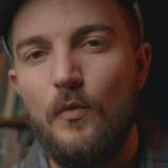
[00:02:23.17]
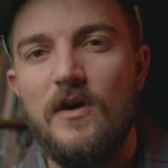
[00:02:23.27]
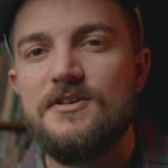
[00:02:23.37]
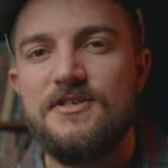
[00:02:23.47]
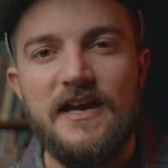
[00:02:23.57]

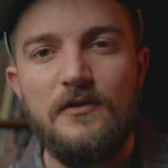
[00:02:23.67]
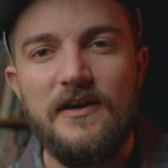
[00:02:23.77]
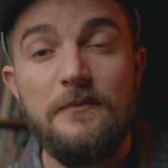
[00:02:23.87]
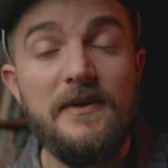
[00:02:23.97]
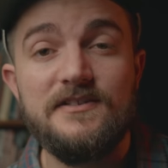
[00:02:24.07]
washed out
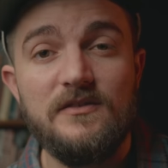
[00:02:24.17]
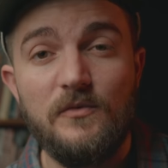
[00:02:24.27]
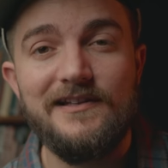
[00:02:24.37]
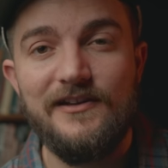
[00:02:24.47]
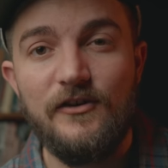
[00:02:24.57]
and it makes it
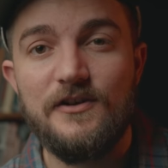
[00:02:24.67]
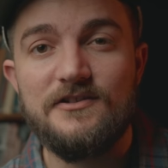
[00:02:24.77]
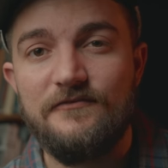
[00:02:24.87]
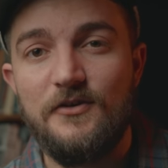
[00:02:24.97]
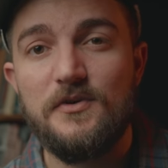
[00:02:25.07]
really hard
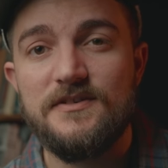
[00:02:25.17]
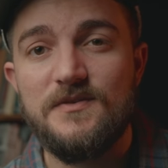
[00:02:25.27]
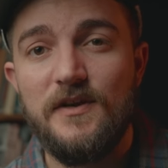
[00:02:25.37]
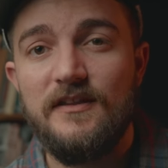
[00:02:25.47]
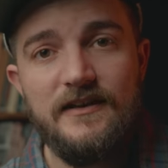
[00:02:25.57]
to
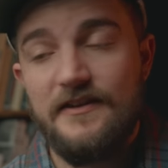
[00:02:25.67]
focus with.